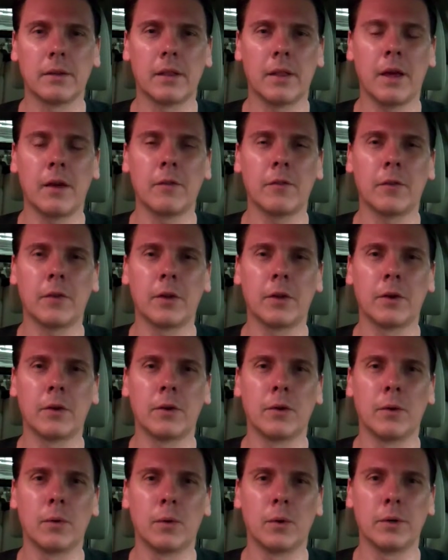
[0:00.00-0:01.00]
that
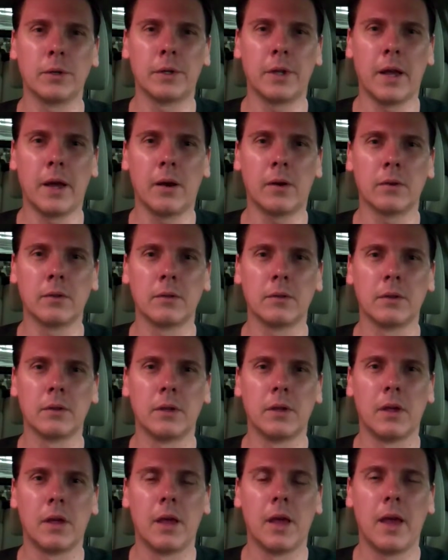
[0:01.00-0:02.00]
fear or doubt
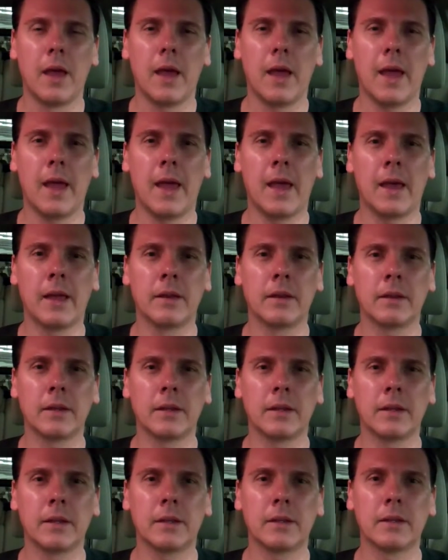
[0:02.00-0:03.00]
and
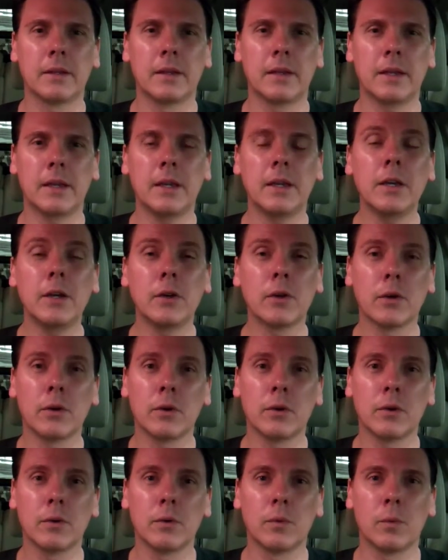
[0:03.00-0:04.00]

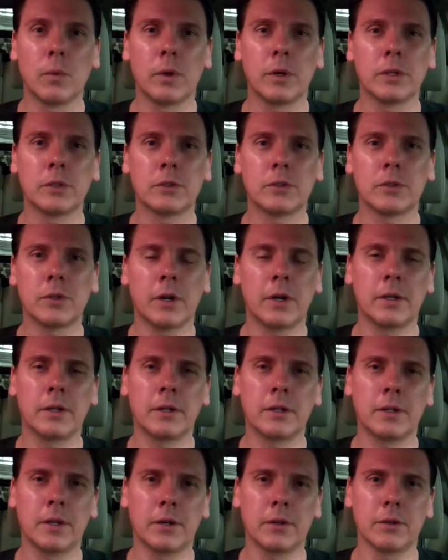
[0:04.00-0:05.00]
hear what it's trying
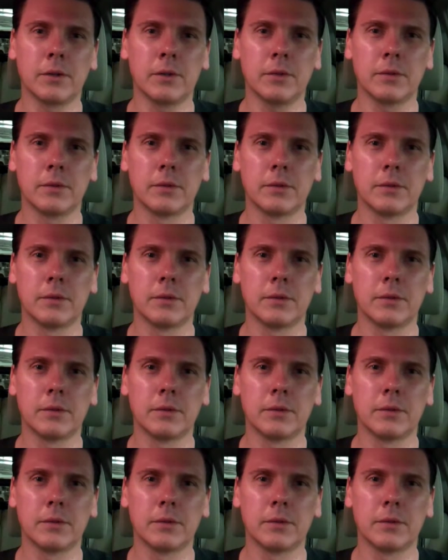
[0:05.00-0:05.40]
to tell you.